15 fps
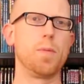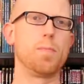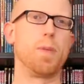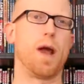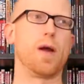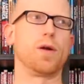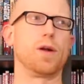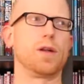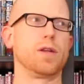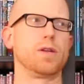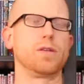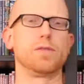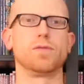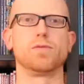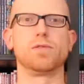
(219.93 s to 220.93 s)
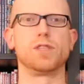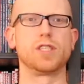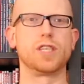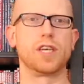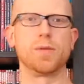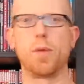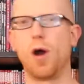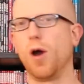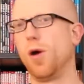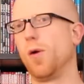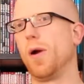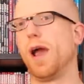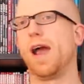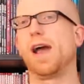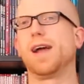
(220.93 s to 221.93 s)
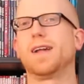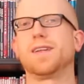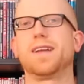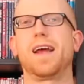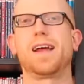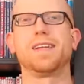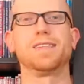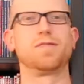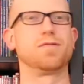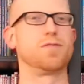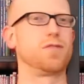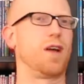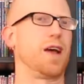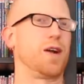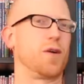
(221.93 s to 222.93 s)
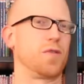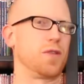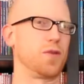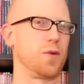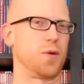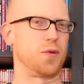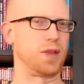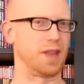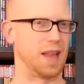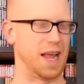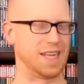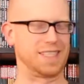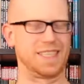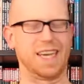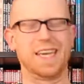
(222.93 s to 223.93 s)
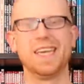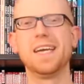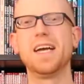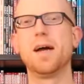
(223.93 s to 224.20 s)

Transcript: Baron Zemo, and flying over the North Atlantic,